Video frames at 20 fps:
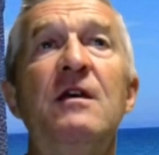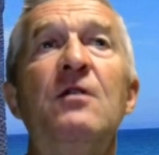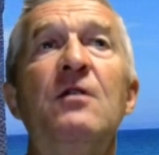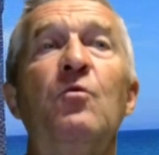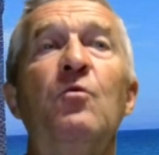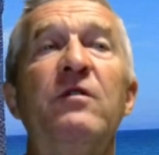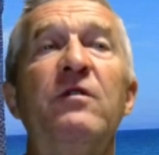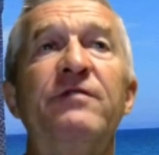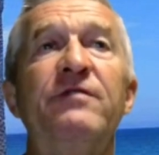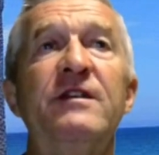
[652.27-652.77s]

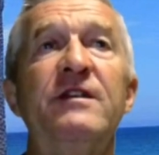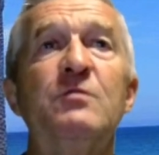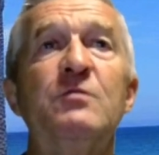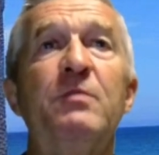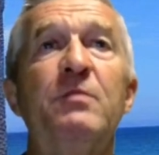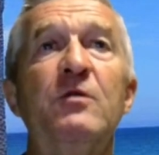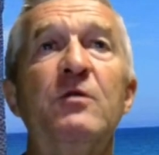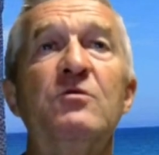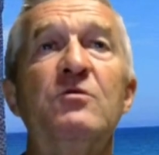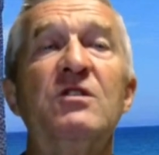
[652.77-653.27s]
with these
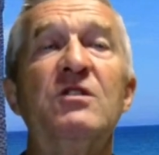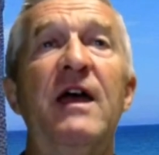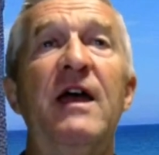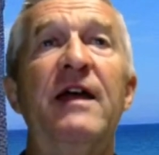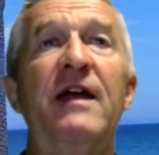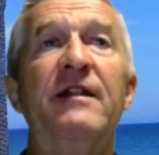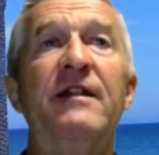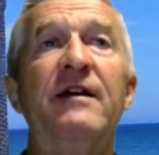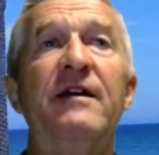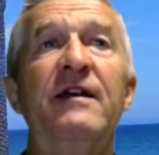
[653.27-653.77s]
boots,
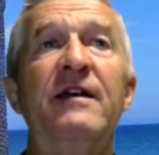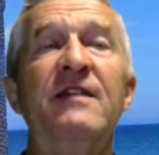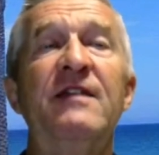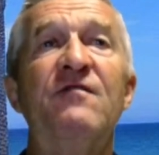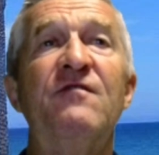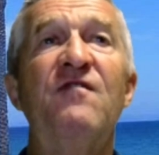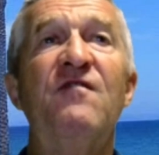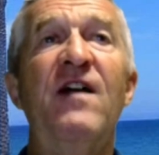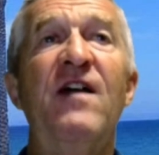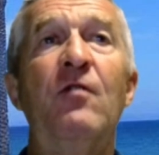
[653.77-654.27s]
and he
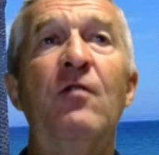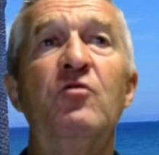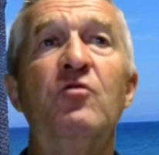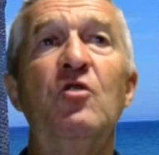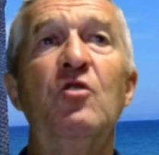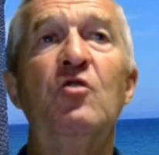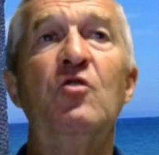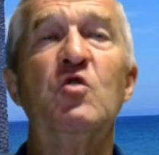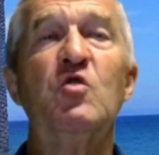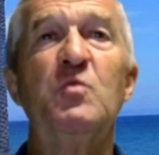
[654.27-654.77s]
failed the
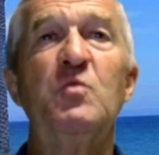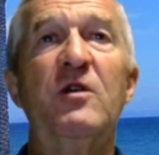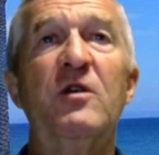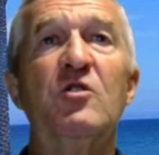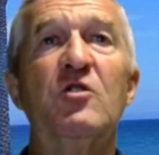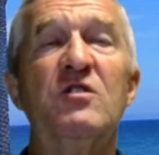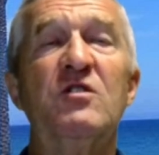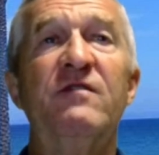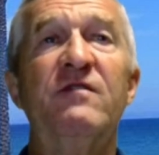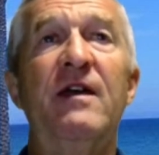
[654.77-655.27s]
course
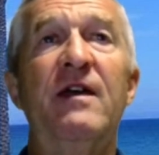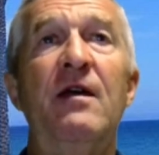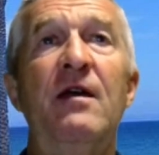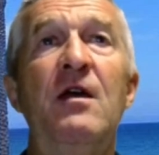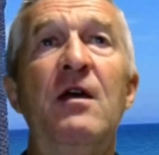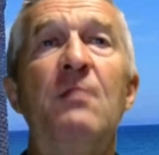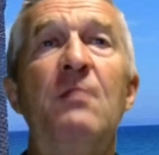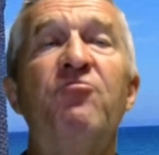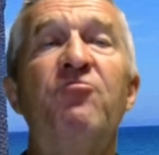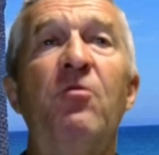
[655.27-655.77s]
because of that,
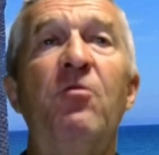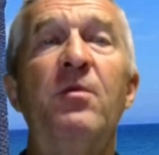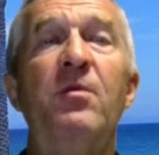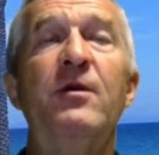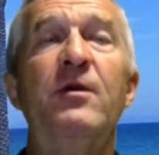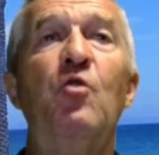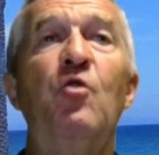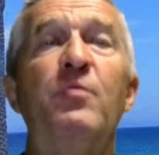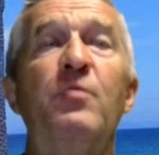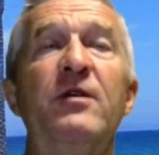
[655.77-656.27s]
probably
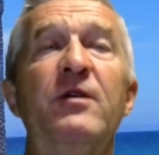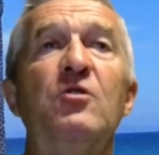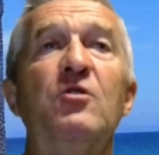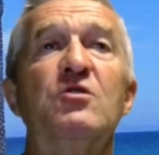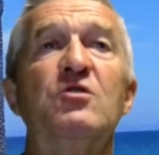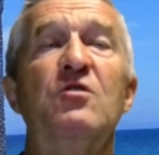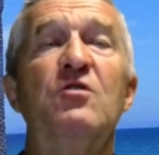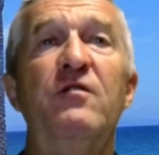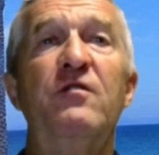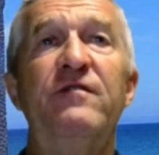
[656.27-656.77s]
all
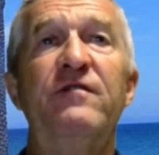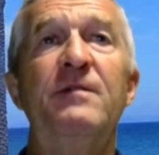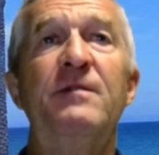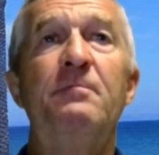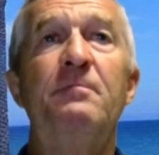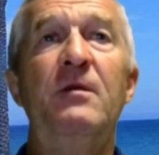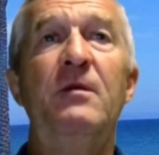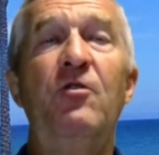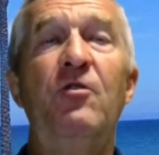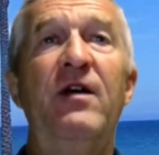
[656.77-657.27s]
because of
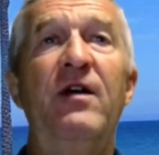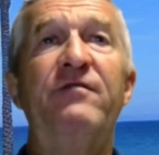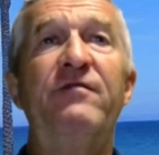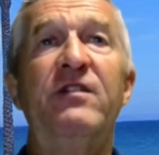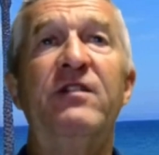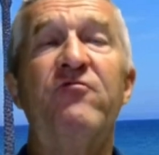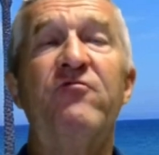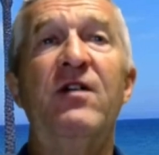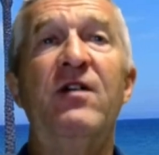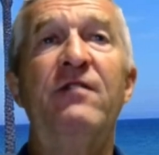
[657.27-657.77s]
him not having
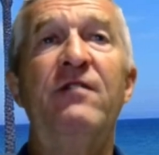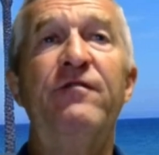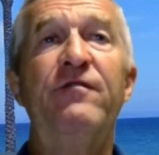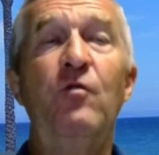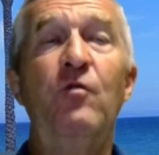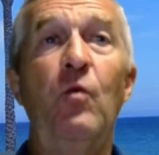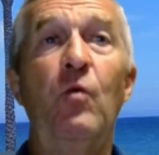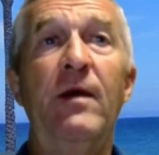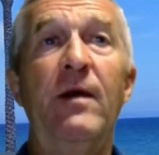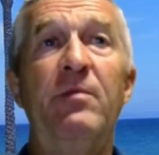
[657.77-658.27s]
the right
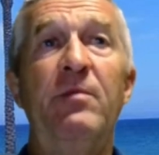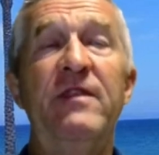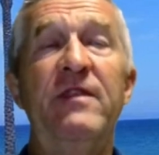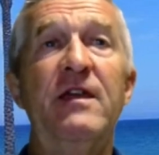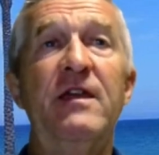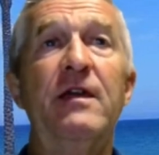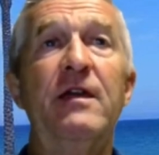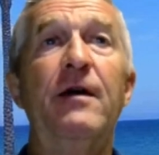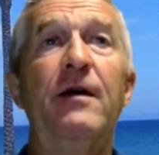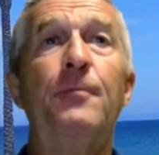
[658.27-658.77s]
footwear. But there
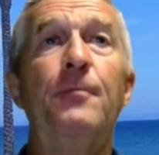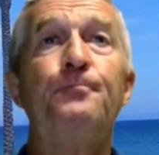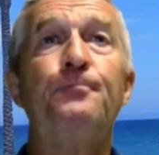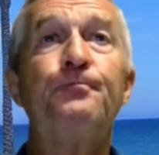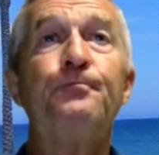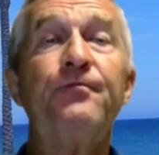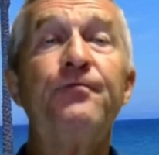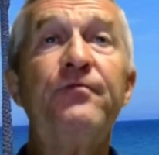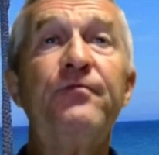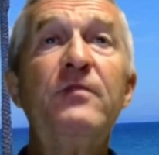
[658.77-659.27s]
you go.
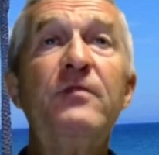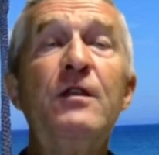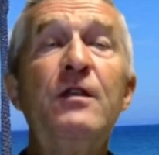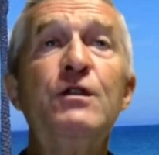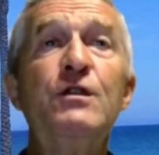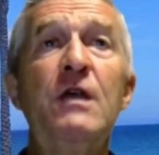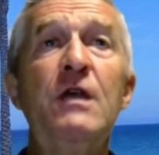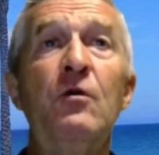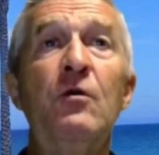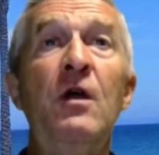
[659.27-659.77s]

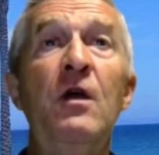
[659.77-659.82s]
So